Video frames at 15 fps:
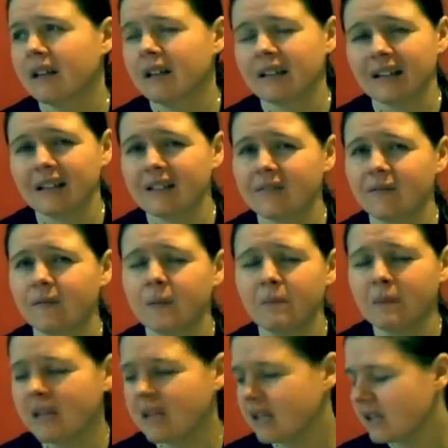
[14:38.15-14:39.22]
Like, for
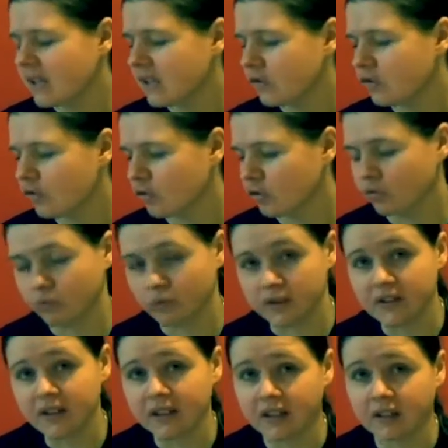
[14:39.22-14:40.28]
me, it's just
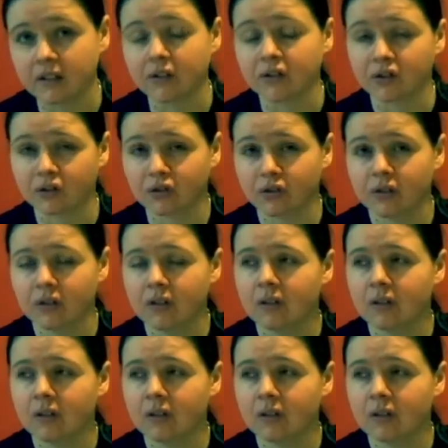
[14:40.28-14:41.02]
ridiculous,